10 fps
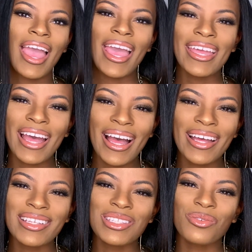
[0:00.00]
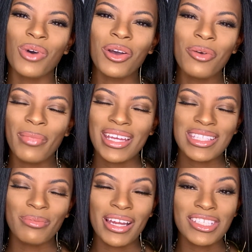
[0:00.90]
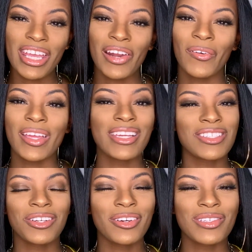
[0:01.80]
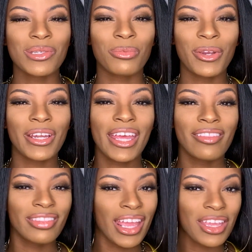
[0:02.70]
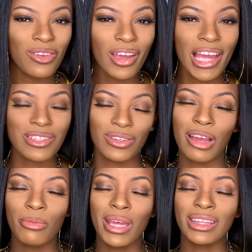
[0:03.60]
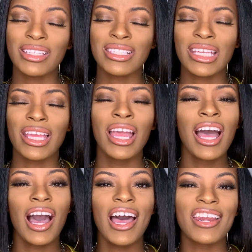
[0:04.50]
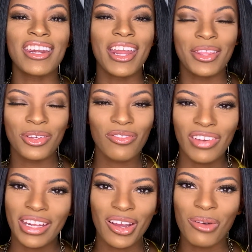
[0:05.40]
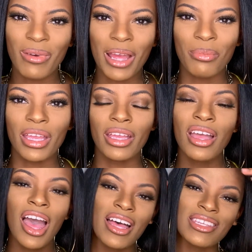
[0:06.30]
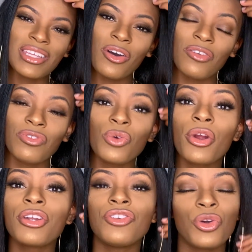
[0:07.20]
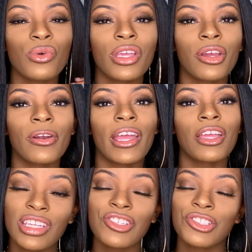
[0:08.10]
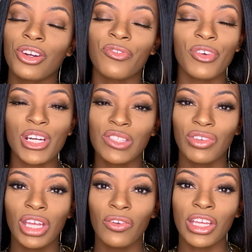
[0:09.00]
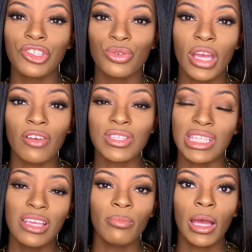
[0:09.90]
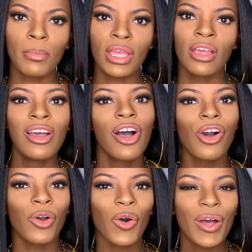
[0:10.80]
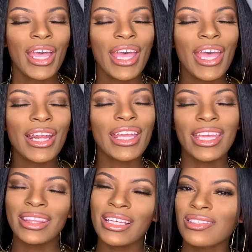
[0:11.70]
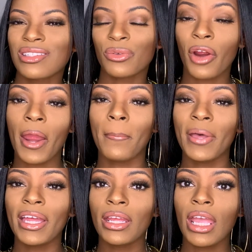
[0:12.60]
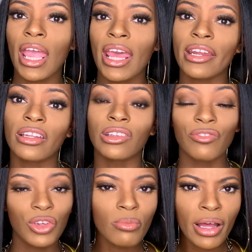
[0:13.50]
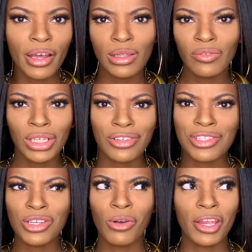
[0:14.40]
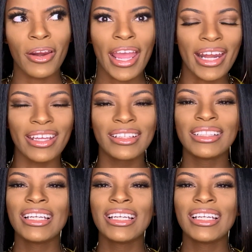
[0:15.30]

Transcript: Hey guys, welcome back to my channel. It's your girl Sabrina, and thank you guys for coming back to see another video by me. So if you are new here and this is your first video that you have seen by me, go ahead, hit that subscribe button and view my other videos too while you're at it.